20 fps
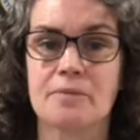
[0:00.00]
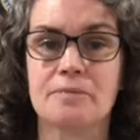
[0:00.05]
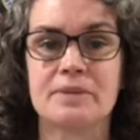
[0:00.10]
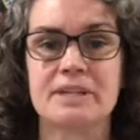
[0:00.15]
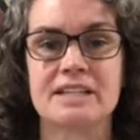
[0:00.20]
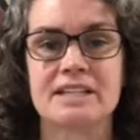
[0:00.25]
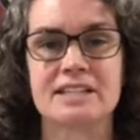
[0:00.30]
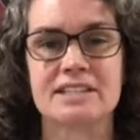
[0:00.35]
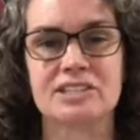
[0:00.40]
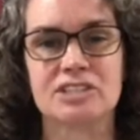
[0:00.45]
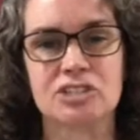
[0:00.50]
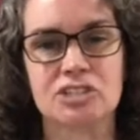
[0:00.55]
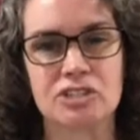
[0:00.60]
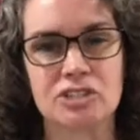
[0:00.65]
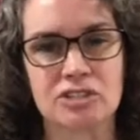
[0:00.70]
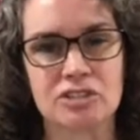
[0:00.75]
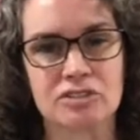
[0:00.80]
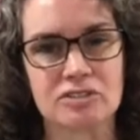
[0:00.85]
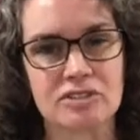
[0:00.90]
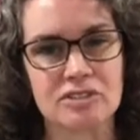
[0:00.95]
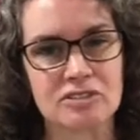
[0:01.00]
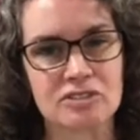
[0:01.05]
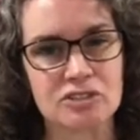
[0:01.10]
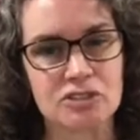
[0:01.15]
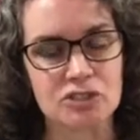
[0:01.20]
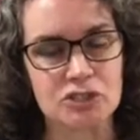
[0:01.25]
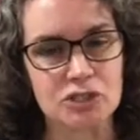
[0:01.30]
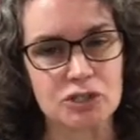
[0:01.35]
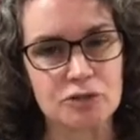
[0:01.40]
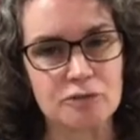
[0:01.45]
Because,
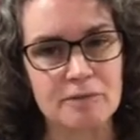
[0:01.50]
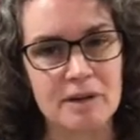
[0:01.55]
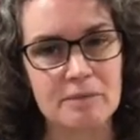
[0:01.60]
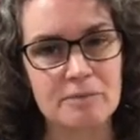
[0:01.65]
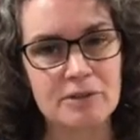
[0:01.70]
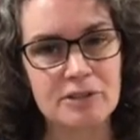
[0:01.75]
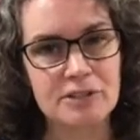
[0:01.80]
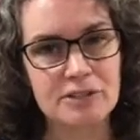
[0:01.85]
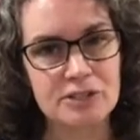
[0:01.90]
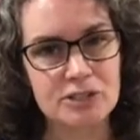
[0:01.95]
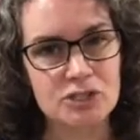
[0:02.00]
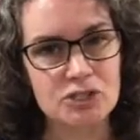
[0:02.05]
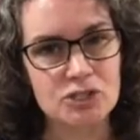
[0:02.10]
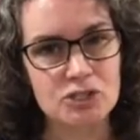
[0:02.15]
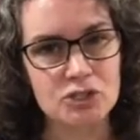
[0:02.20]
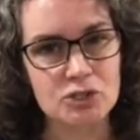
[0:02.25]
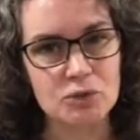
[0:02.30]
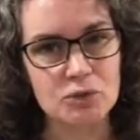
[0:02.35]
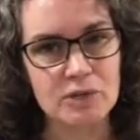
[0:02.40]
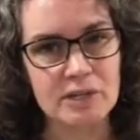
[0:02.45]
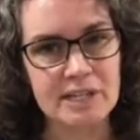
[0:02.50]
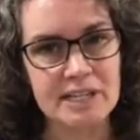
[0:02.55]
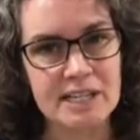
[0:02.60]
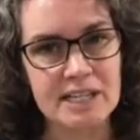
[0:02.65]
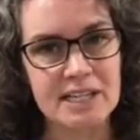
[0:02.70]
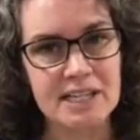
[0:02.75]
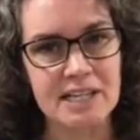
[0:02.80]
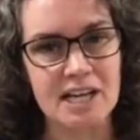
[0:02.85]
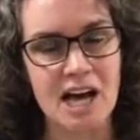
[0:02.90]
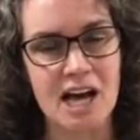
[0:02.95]
do you remember in the story,
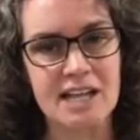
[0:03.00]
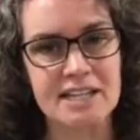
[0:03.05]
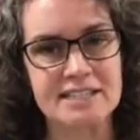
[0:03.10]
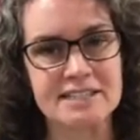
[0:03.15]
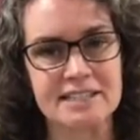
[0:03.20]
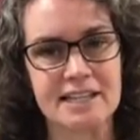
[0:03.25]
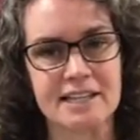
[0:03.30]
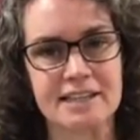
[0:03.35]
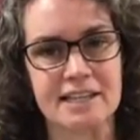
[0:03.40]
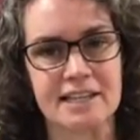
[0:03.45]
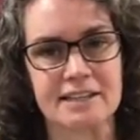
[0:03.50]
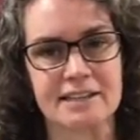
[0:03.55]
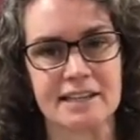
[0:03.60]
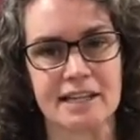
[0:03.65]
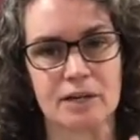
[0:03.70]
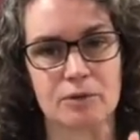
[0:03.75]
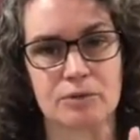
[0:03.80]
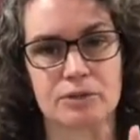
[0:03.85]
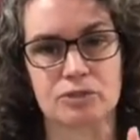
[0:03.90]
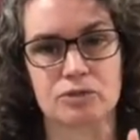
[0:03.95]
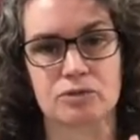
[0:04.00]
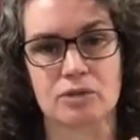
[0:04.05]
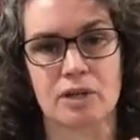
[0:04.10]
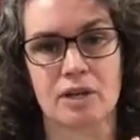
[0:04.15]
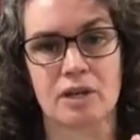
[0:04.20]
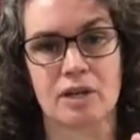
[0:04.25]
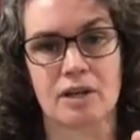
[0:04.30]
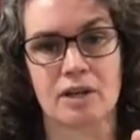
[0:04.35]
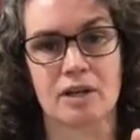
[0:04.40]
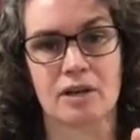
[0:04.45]
God said that there was
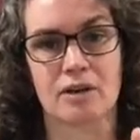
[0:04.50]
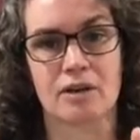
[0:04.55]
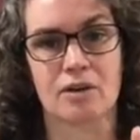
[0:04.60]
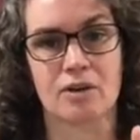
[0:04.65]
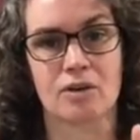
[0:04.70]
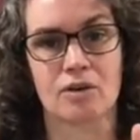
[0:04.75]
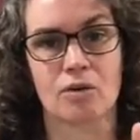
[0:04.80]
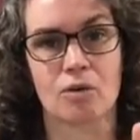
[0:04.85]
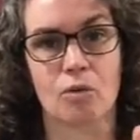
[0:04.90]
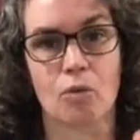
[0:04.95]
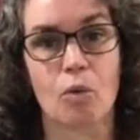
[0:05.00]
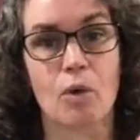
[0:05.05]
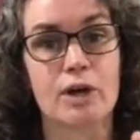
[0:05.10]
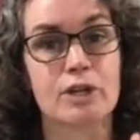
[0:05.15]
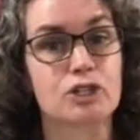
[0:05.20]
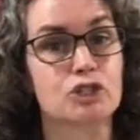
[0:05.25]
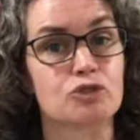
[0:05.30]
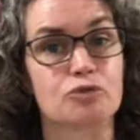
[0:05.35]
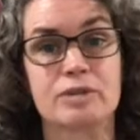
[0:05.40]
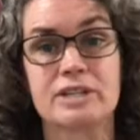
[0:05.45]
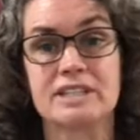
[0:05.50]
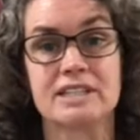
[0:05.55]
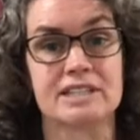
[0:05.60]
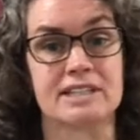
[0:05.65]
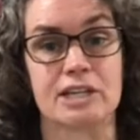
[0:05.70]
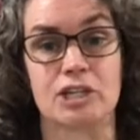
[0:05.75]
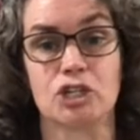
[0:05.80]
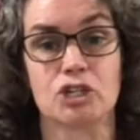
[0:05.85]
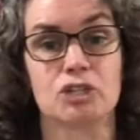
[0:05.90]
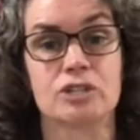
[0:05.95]
one tree that
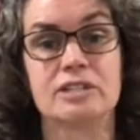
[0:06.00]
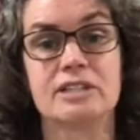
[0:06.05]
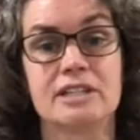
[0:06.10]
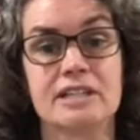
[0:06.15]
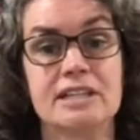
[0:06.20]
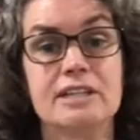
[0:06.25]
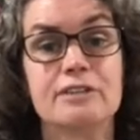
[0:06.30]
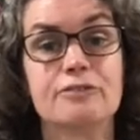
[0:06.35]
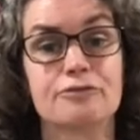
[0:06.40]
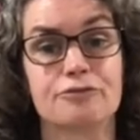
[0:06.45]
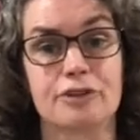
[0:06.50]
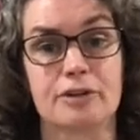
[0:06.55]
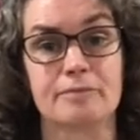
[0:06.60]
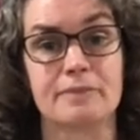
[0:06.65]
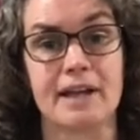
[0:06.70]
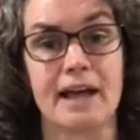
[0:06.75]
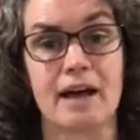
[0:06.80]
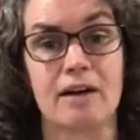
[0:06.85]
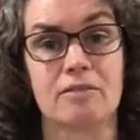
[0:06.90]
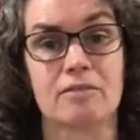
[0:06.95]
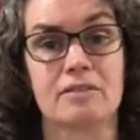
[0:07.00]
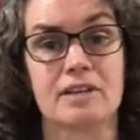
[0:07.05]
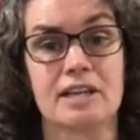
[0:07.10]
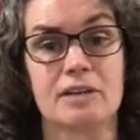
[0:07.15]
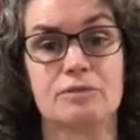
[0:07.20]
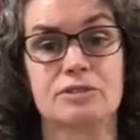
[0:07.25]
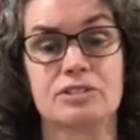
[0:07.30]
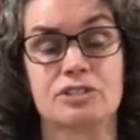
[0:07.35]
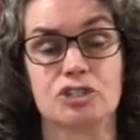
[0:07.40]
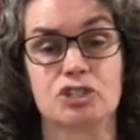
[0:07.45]
they couldn't eat from now.
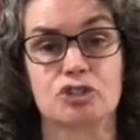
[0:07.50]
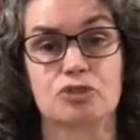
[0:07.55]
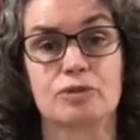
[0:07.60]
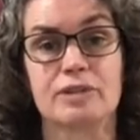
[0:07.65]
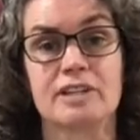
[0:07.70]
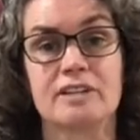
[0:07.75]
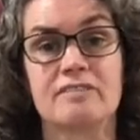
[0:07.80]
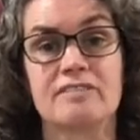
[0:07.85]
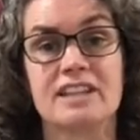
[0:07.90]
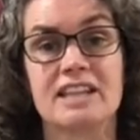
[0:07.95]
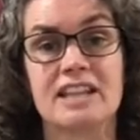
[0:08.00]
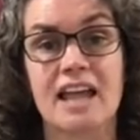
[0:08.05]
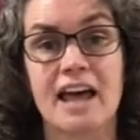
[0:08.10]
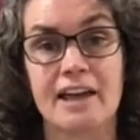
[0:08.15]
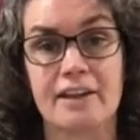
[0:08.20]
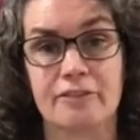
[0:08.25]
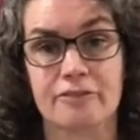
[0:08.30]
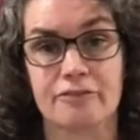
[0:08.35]
It was the tree of life.